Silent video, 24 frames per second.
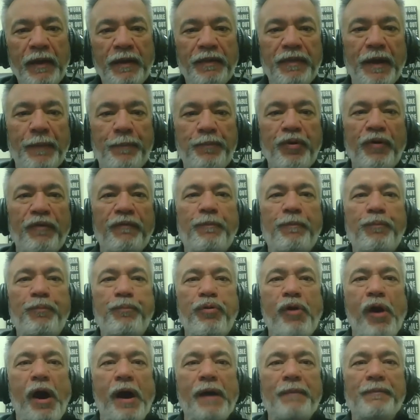that
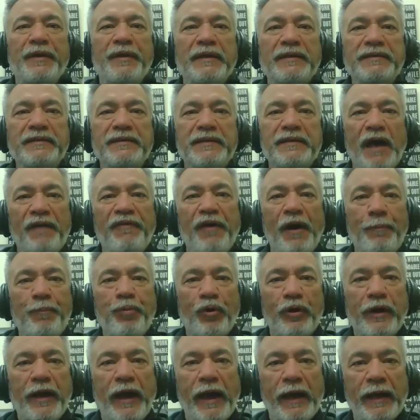promise of
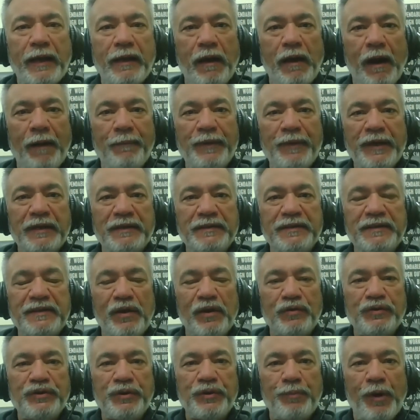upward economic and
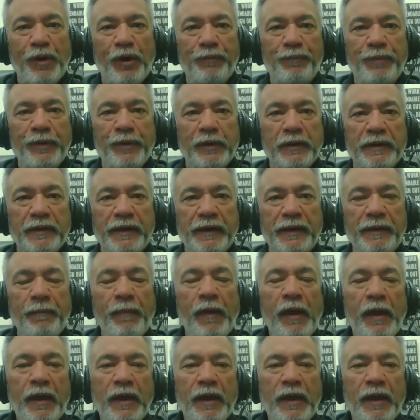social mobility